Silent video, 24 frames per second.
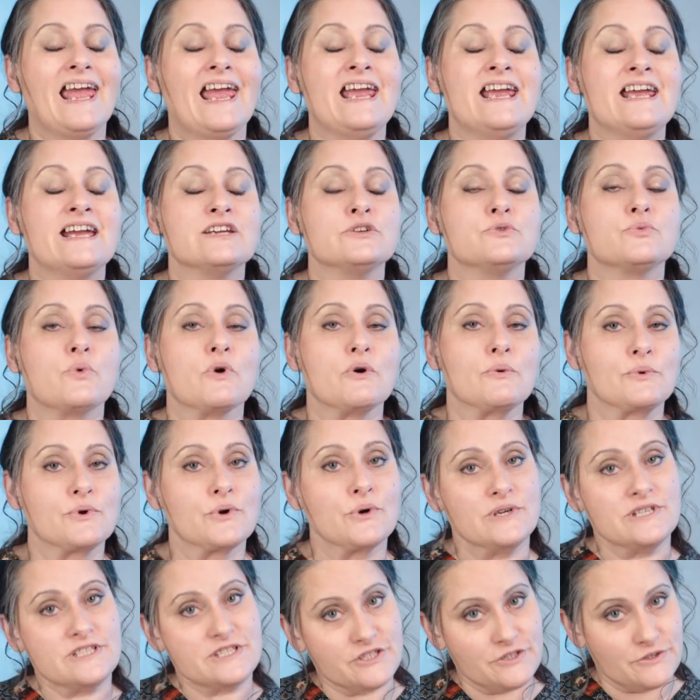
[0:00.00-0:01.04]
And what we're
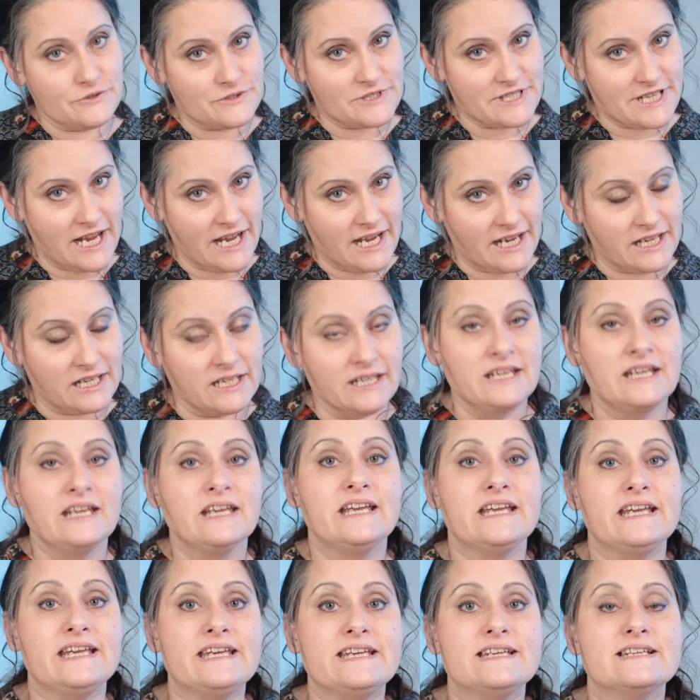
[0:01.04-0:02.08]
going to do today
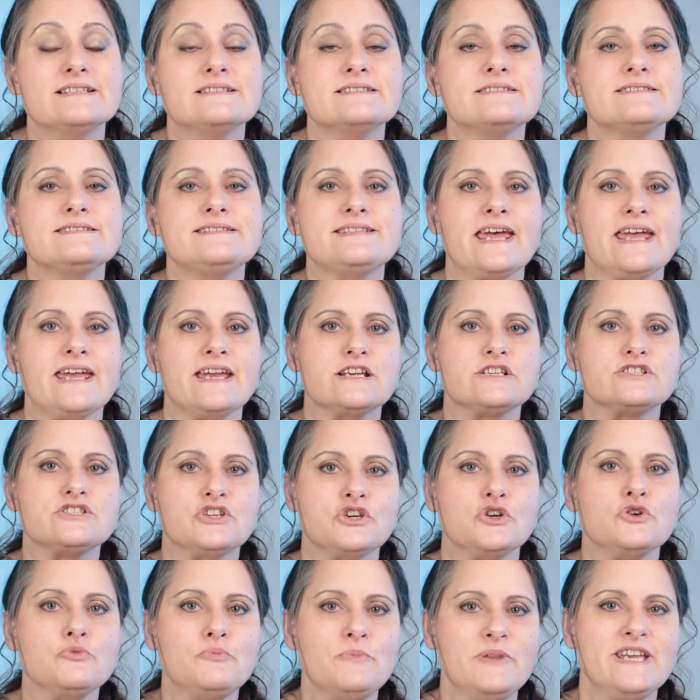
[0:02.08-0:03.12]
is take
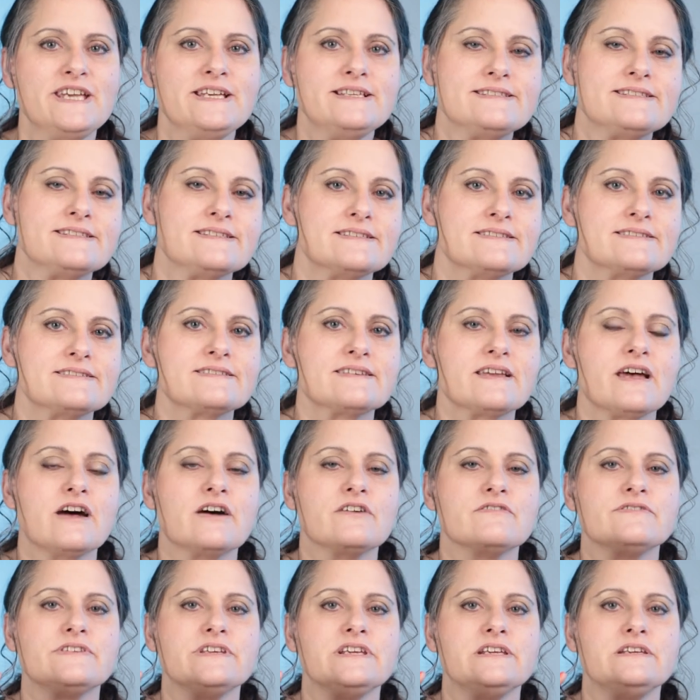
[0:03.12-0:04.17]
two pieces
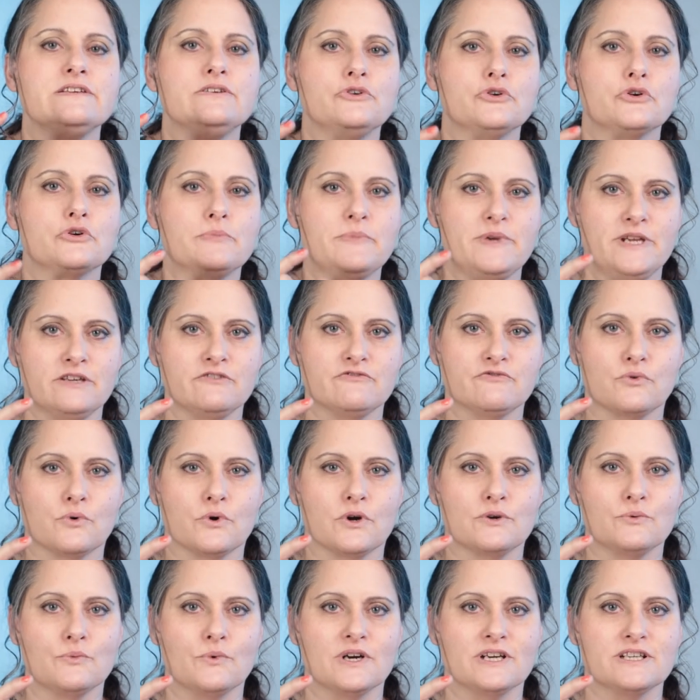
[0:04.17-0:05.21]
of the European
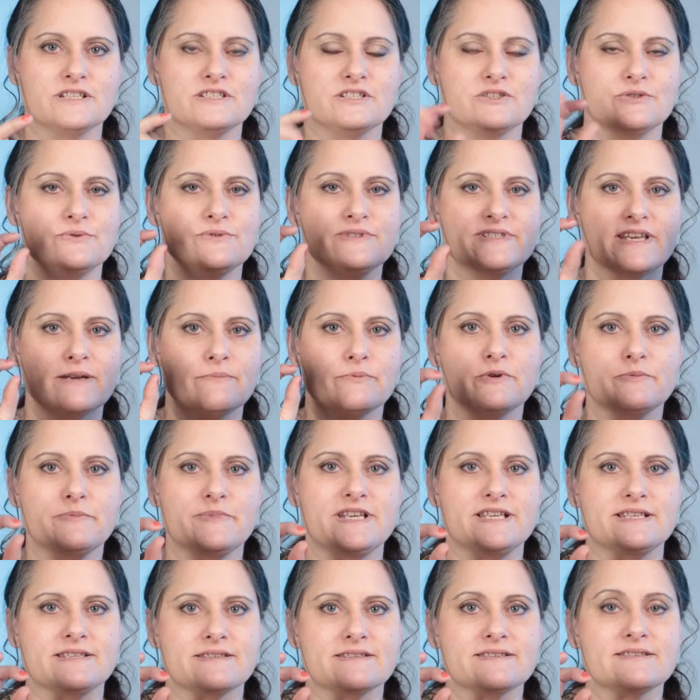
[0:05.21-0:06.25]
4-in-1, two separate
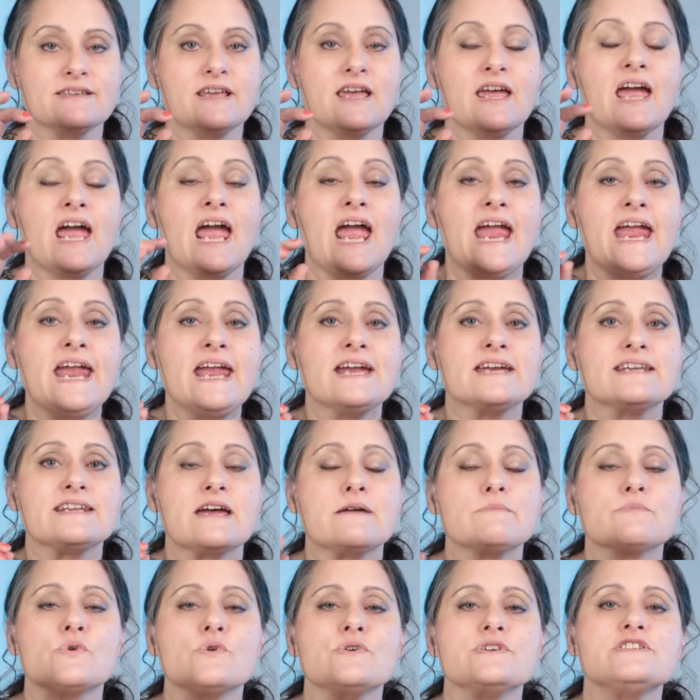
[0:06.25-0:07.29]
pieces, and
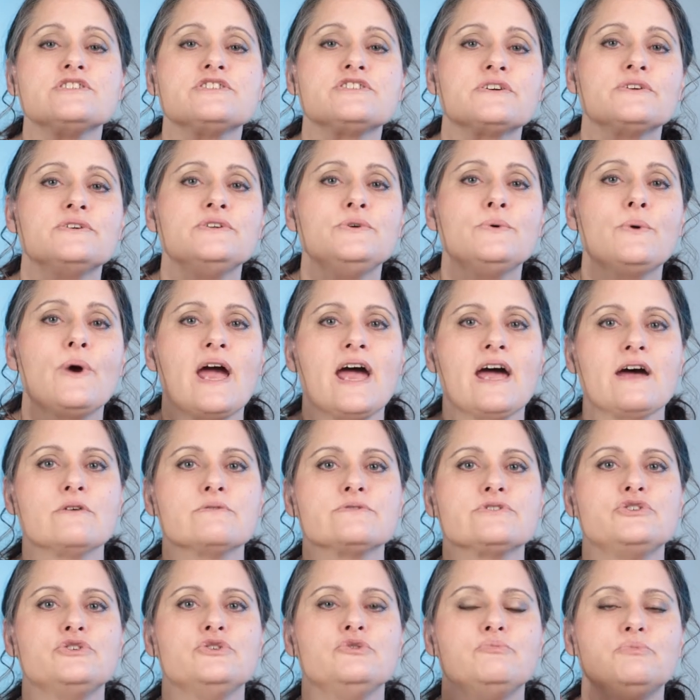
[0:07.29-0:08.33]
I'm going to show you how
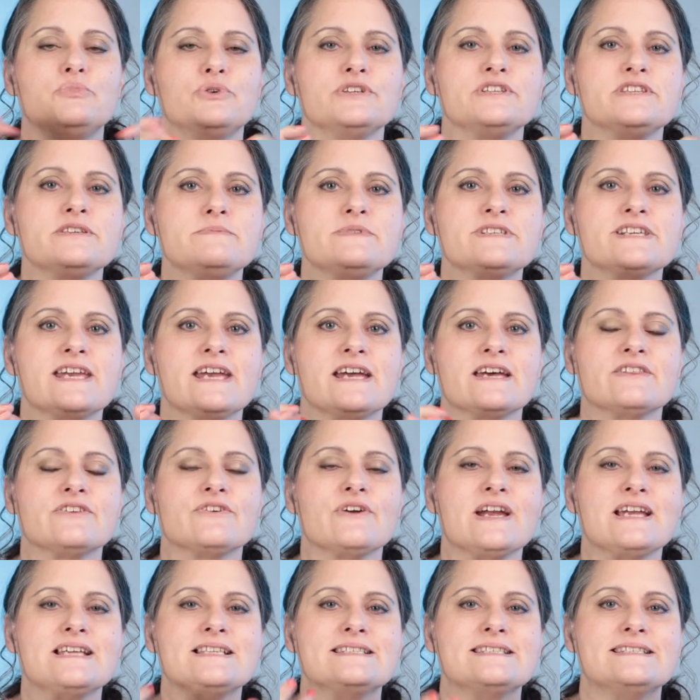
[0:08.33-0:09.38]
to put them
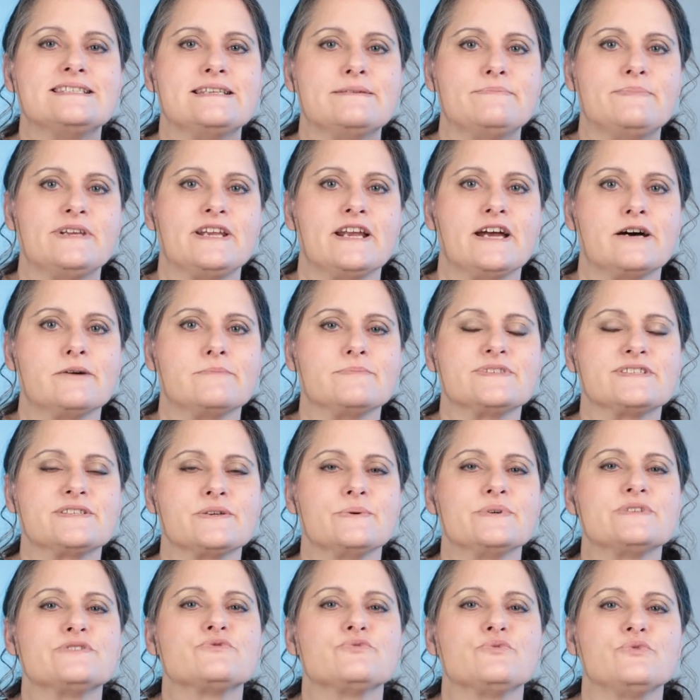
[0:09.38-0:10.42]
together and zip it up.
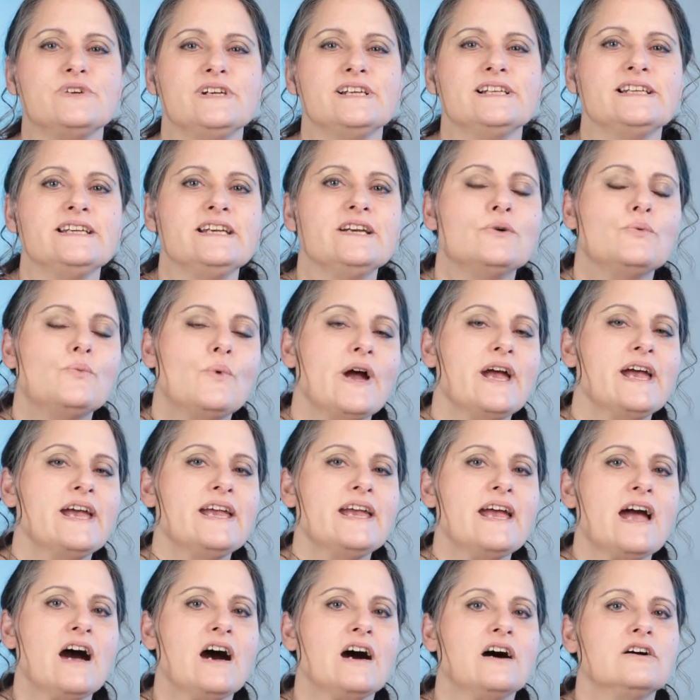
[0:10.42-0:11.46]
So it's really a
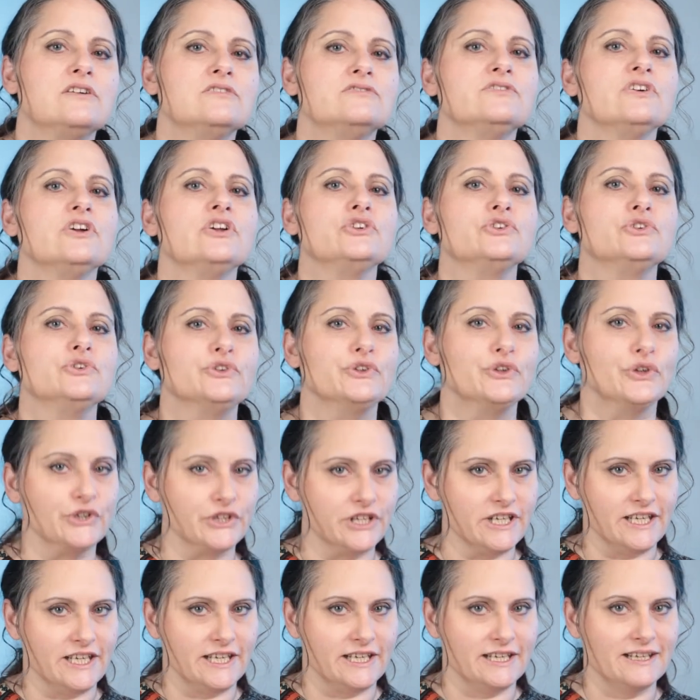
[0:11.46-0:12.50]
way of
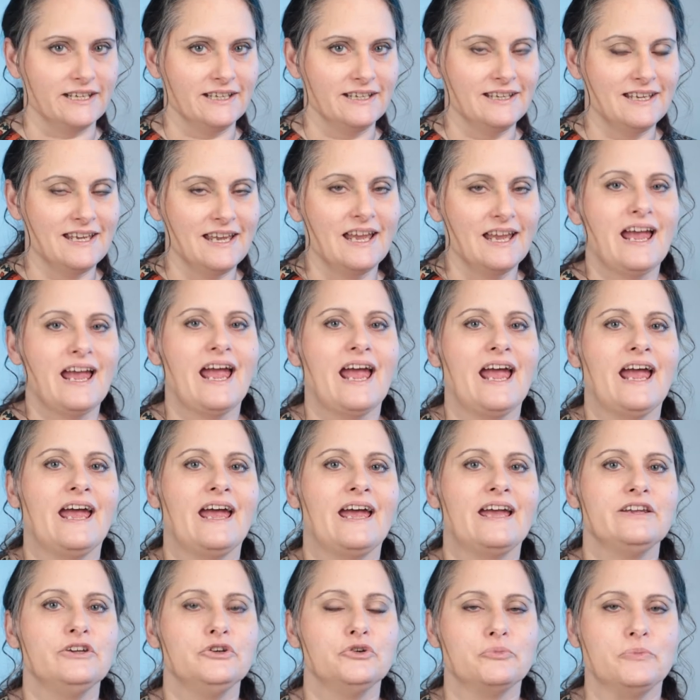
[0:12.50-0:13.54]
looking
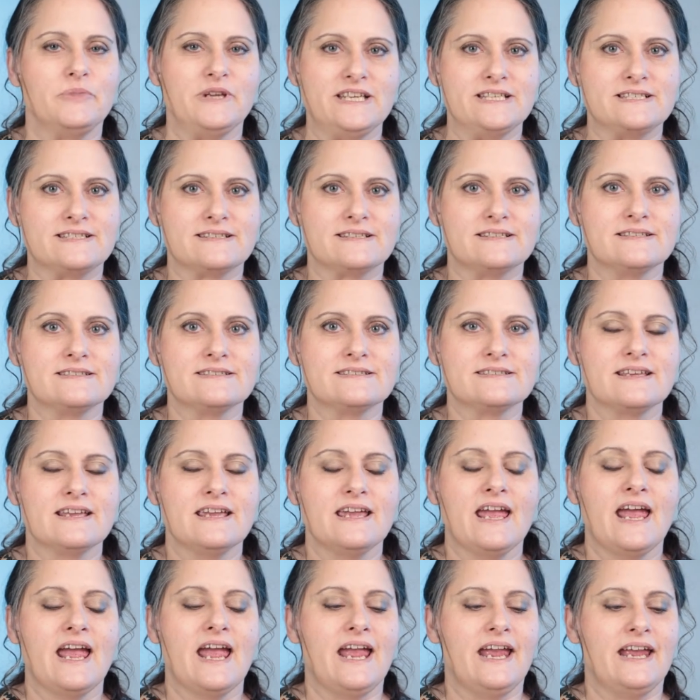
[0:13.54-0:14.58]
at your pieces
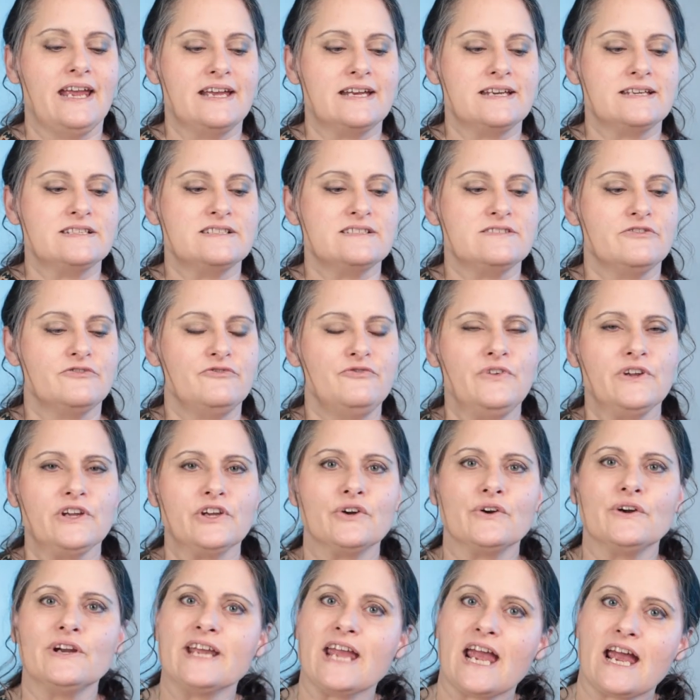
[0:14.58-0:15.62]
and
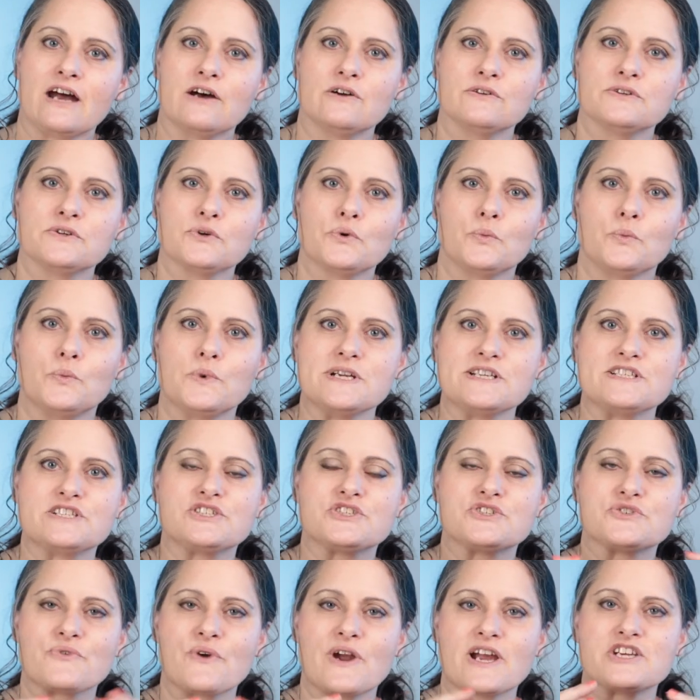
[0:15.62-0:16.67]
figuring out which
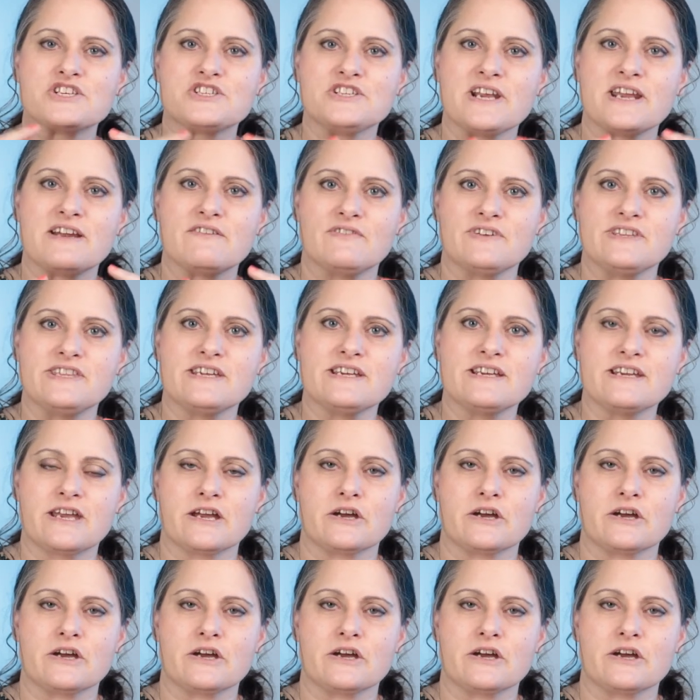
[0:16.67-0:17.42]
direction everything